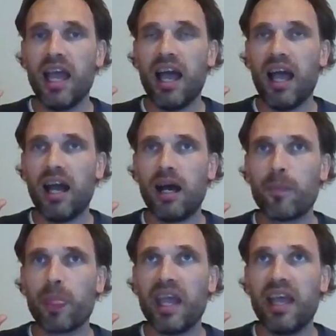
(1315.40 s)

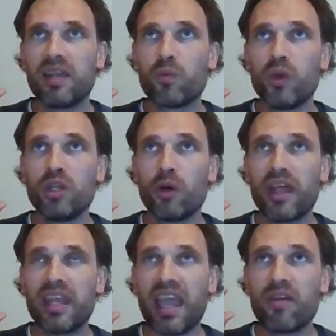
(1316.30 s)
and we know
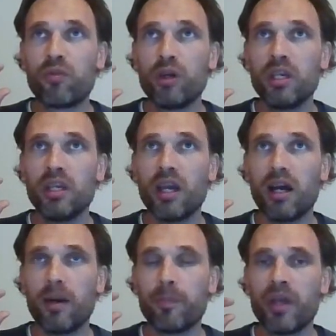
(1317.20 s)
that every
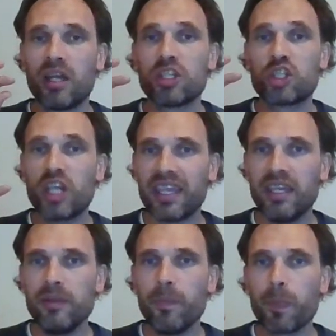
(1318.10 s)

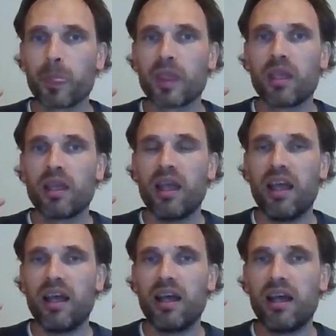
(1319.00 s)
checking
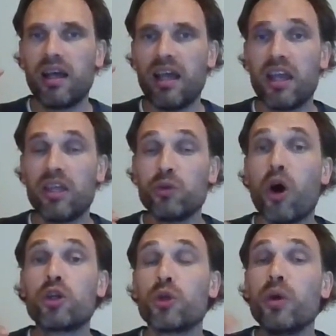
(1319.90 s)

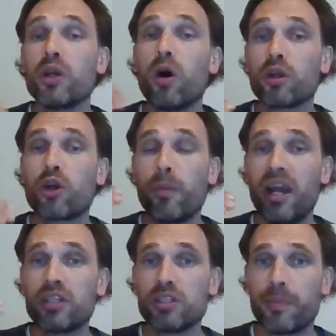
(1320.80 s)
or doing all the
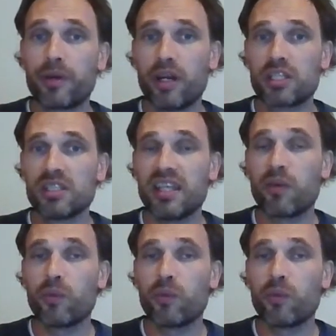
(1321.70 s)
comparison operations that we're